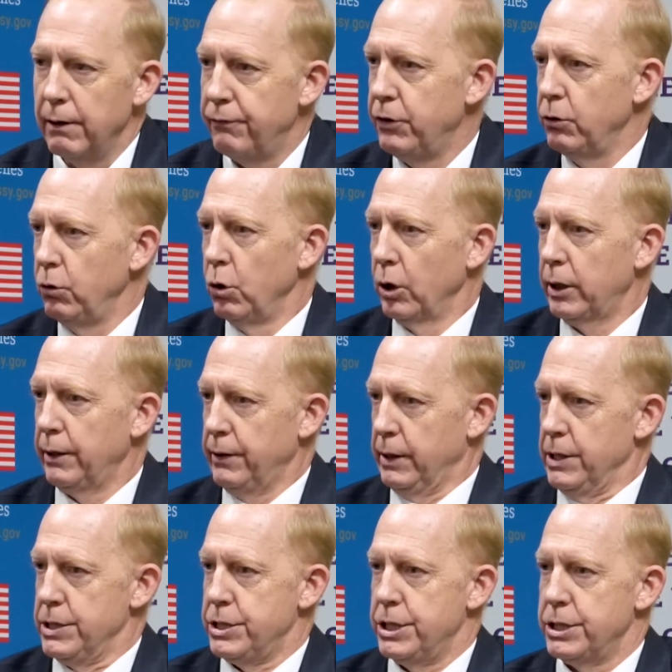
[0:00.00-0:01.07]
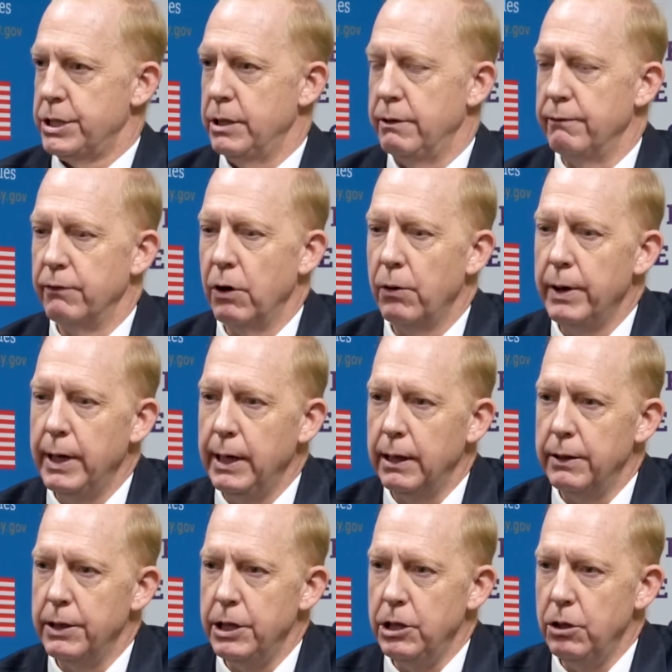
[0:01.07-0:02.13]
If you look at the consistent voting in
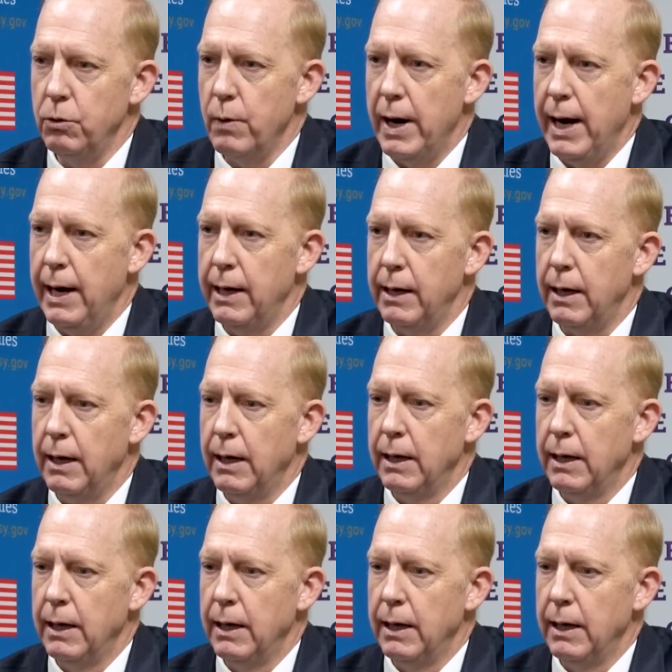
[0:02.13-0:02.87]
the UN